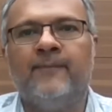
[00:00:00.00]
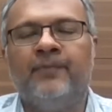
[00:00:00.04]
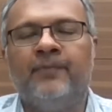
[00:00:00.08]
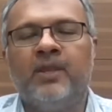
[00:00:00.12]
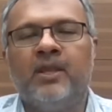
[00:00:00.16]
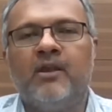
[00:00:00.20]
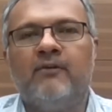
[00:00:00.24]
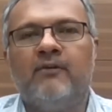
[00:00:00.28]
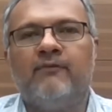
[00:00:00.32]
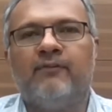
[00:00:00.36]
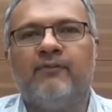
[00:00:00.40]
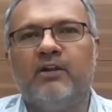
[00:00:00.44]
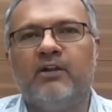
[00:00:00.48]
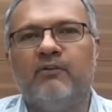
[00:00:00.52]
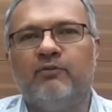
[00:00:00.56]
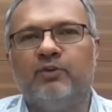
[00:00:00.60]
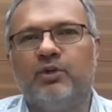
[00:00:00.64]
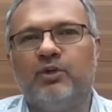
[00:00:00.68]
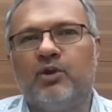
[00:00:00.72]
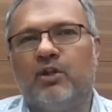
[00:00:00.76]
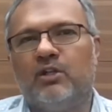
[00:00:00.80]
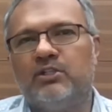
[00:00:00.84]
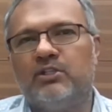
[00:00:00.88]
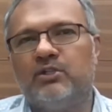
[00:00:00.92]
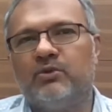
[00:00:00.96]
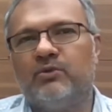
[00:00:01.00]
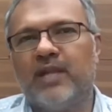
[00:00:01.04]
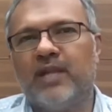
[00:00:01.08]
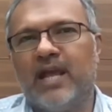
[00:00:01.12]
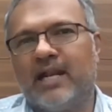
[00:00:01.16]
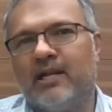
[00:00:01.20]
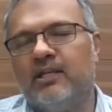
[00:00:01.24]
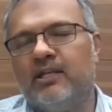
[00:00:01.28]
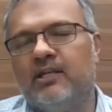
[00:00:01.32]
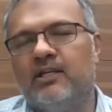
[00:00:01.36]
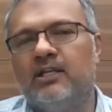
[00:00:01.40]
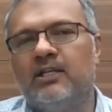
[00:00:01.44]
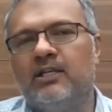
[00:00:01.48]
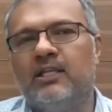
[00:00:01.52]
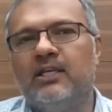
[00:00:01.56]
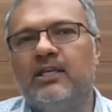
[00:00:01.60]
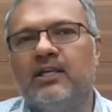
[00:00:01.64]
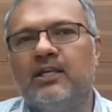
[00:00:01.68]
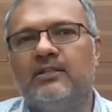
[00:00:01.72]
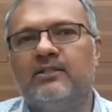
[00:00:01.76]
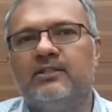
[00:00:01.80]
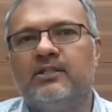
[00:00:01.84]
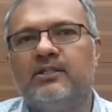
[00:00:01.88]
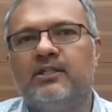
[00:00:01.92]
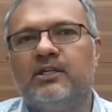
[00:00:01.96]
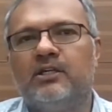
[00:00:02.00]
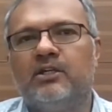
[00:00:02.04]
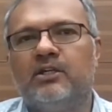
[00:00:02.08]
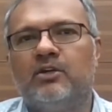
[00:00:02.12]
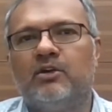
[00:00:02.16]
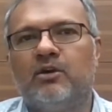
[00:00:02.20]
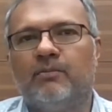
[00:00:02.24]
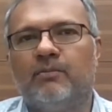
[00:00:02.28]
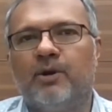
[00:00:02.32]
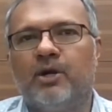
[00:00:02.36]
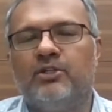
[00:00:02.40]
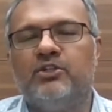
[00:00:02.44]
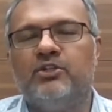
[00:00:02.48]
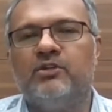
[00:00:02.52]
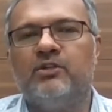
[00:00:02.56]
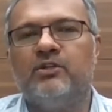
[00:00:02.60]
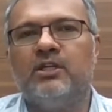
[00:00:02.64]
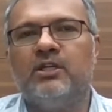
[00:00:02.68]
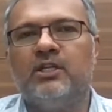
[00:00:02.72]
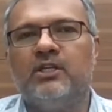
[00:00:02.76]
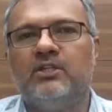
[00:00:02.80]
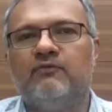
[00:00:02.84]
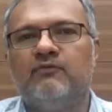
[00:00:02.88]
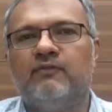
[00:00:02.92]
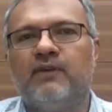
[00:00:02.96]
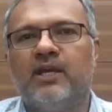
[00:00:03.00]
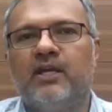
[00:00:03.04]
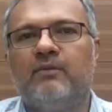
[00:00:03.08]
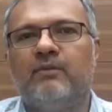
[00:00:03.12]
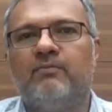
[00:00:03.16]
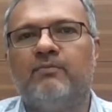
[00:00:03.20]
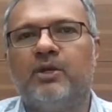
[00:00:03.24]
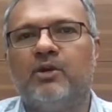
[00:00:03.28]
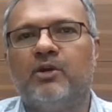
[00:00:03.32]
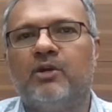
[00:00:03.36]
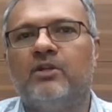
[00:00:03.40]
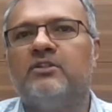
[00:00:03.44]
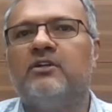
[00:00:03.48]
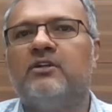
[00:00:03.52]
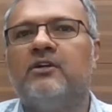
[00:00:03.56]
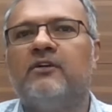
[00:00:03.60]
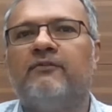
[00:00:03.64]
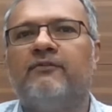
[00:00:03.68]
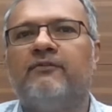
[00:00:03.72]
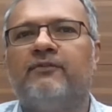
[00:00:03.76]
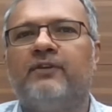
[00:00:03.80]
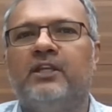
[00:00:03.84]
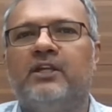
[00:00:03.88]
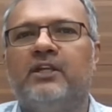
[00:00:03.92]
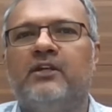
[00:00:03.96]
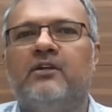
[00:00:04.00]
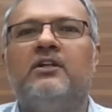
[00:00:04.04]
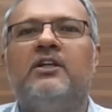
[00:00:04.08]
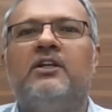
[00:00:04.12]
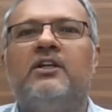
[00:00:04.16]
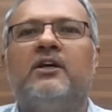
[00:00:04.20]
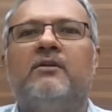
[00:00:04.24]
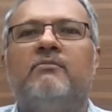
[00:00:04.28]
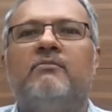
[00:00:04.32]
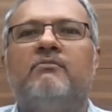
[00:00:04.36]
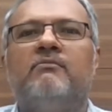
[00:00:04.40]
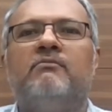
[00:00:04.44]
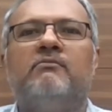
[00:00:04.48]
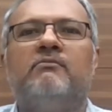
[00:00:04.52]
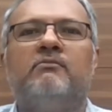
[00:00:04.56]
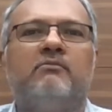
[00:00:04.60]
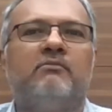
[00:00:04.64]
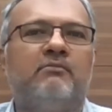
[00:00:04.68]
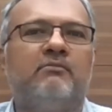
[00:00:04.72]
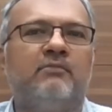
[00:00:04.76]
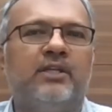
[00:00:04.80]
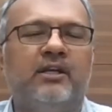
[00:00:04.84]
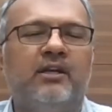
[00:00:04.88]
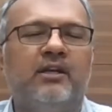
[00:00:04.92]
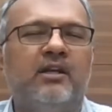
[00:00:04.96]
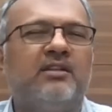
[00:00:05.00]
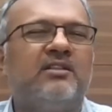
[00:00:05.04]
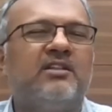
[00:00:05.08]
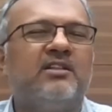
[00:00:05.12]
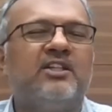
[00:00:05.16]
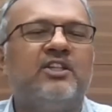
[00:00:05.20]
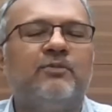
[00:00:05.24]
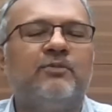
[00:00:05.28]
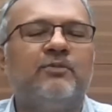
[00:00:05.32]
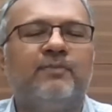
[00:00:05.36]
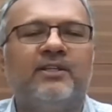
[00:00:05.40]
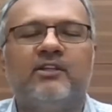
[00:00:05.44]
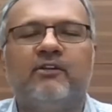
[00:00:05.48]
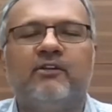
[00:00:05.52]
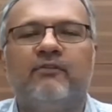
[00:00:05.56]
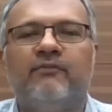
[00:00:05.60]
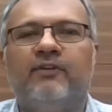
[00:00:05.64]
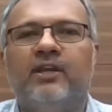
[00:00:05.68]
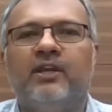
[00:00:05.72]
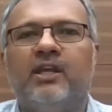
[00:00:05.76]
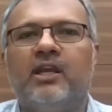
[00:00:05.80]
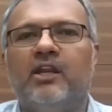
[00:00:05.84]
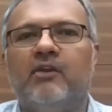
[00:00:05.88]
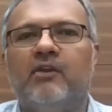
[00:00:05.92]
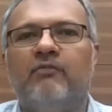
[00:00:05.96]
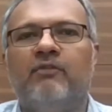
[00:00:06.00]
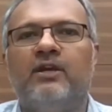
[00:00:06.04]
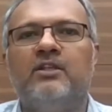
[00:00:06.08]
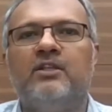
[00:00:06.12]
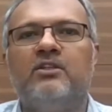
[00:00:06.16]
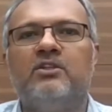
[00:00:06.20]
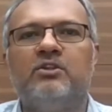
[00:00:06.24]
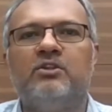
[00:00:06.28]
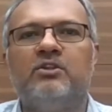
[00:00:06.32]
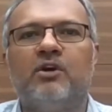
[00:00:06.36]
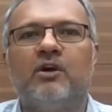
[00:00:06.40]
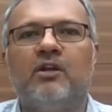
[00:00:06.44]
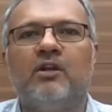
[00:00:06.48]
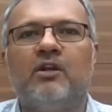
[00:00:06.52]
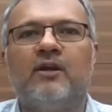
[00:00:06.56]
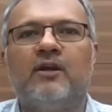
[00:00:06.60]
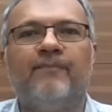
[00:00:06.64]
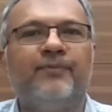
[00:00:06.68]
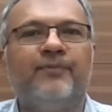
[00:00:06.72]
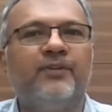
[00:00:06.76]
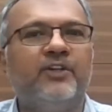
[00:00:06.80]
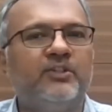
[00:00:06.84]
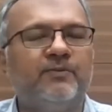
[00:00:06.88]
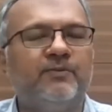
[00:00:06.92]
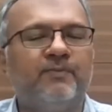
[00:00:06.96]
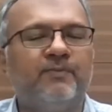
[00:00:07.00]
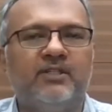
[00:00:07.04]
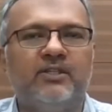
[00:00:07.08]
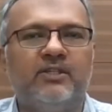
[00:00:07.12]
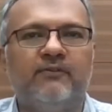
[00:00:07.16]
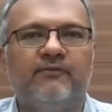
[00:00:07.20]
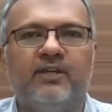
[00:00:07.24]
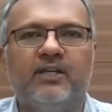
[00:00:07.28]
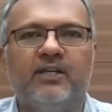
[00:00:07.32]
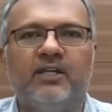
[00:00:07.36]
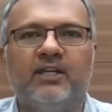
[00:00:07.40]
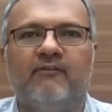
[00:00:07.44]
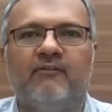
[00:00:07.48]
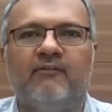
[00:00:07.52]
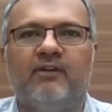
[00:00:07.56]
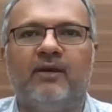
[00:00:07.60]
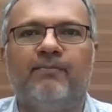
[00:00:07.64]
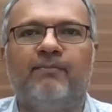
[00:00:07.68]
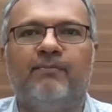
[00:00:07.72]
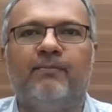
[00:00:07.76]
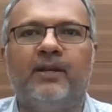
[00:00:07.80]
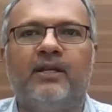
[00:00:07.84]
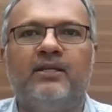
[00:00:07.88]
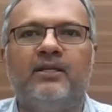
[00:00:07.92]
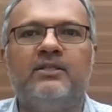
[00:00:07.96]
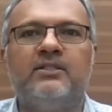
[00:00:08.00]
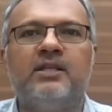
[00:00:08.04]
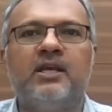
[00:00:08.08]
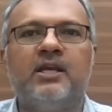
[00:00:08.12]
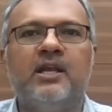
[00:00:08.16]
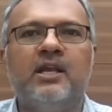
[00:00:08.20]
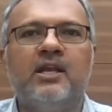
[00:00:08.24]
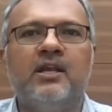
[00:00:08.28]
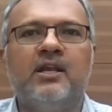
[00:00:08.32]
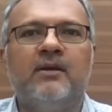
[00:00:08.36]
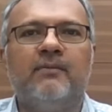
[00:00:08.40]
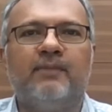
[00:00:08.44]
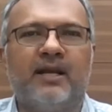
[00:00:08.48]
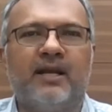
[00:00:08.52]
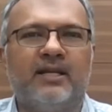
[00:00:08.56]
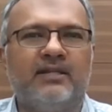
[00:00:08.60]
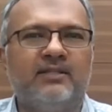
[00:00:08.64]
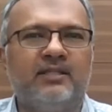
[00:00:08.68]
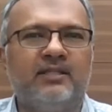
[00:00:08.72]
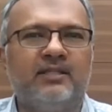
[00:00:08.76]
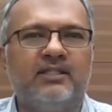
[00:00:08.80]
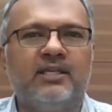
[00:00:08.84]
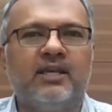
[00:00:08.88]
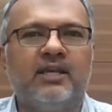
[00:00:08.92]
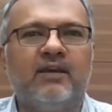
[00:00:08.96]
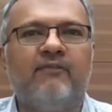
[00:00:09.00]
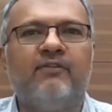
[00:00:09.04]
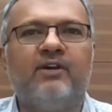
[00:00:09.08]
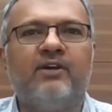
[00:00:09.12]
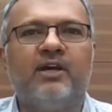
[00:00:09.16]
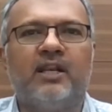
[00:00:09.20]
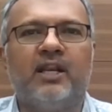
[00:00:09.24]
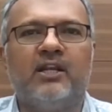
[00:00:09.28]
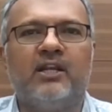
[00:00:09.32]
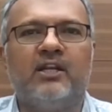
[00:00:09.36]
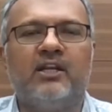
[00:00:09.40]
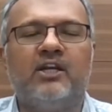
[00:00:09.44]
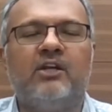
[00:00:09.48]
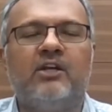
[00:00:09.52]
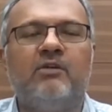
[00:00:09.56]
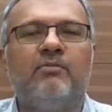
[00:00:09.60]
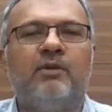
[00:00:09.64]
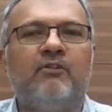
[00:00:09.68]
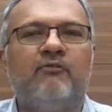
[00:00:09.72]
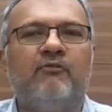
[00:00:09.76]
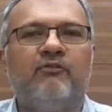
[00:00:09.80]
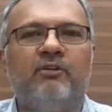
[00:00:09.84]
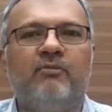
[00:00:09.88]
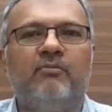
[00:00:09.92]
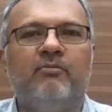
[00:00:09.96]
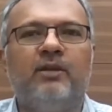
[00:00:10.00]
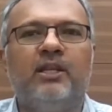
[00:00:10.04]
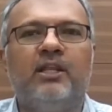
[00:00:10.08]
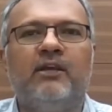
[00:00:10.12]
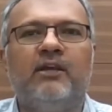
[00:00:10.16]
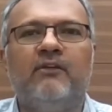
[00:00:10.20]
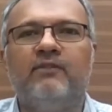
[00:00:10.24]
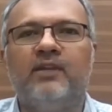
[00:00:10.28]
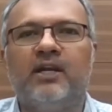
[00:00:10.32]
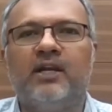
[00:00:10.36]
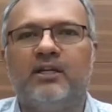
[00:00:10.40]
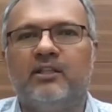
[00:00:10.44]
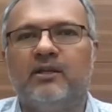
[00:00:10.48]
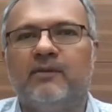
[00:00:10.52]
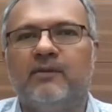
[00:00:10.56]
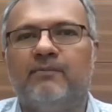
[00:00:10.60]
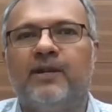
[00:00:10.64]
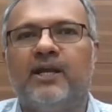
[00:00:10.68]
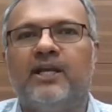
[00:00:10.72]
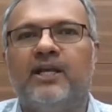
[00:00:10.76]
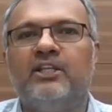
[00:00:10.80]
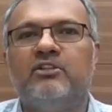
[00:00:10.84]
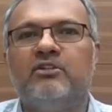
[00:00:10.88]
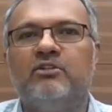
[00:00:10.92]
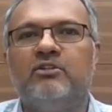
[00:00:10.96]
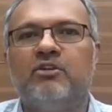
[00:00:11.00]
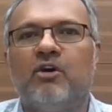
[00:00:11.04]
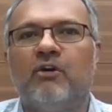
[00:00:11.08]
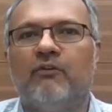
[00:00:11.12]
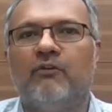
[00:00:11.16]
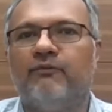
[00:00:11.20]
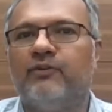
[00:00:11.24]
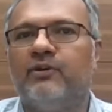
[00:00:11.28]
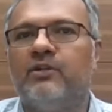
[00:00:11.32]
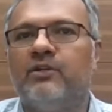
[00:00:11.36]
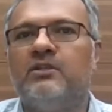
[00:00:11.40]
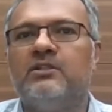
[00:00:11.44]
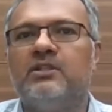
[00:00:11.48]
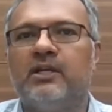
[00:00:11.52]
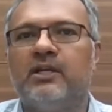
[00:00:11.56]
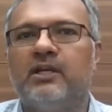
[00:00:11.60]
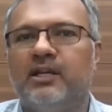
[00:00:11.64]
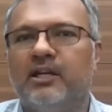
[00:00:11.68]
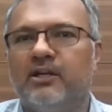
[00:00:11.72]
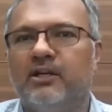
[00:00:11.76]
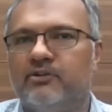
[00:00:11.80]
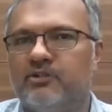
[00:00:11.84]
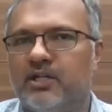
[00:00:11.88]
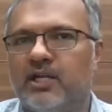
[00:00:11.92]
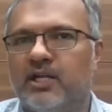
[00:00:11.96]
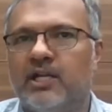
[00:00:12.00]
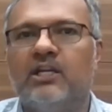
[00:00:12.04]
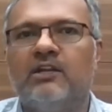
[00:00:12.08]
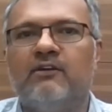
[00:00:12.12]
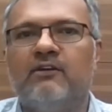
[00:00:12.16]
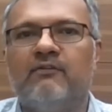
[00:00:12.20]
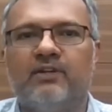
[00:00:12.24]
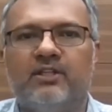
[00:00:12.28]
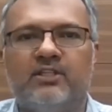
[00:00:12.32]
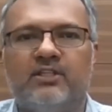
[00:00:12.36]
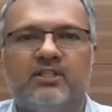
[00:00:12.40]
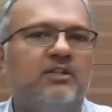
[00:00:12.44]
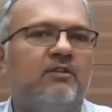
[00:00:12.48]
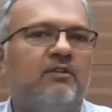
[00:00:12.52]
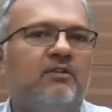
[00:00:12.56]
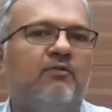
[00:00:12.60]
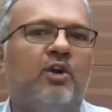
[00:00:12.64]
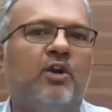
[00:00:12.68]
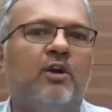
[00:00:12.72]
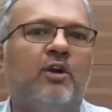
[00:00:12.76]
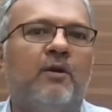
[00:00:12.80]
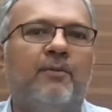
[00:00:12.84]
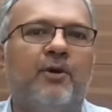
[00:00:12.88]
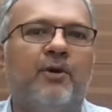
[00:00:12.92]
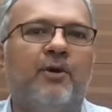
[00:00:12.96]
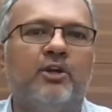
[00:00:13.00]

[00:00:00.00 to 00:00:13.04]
Fund would also tactically consider opportunities where, because of near-term industry-specific headwinds or company-specific developments, prices have corrected, but we believe that the price offers an attractive risk-reward